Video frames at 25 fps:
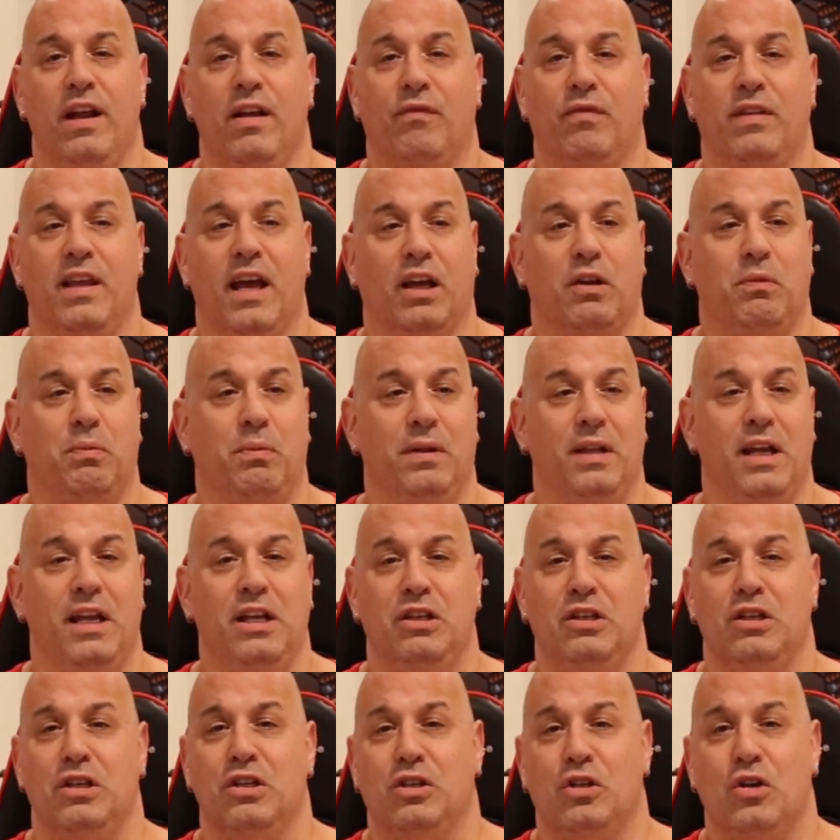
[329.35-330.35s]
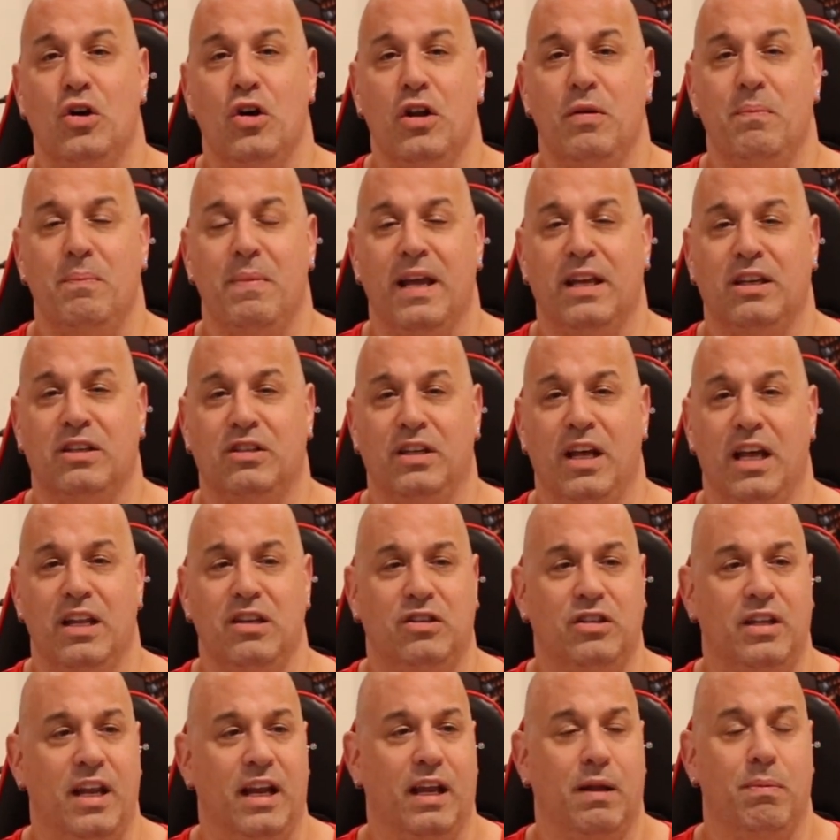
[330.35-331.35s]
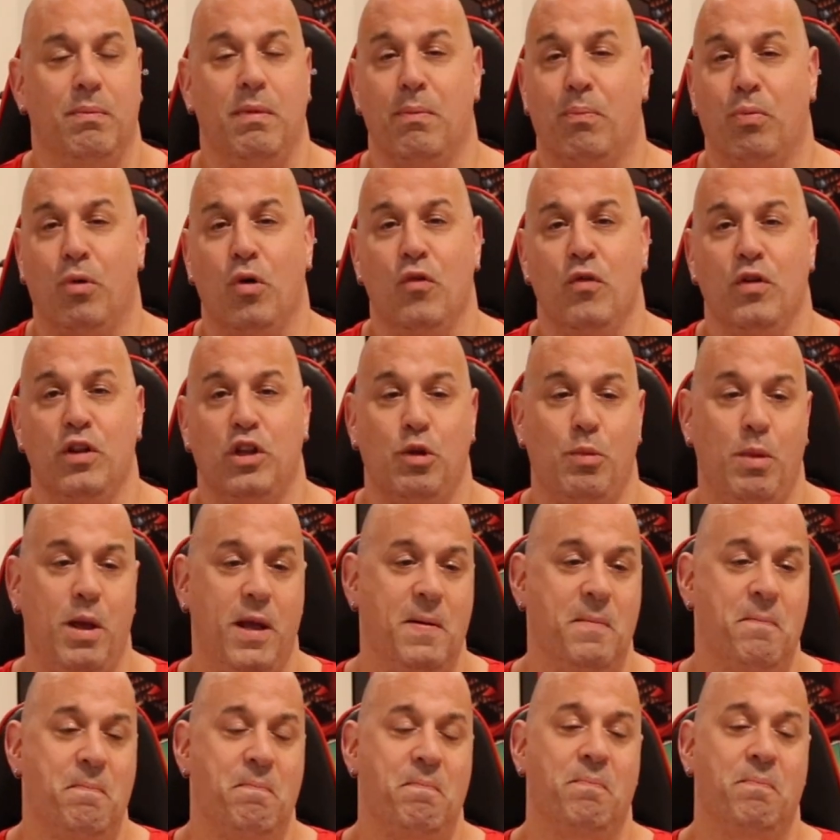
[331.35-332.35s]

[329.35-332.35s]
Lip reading: If the explanation is good, makes sense, and can be proven to me,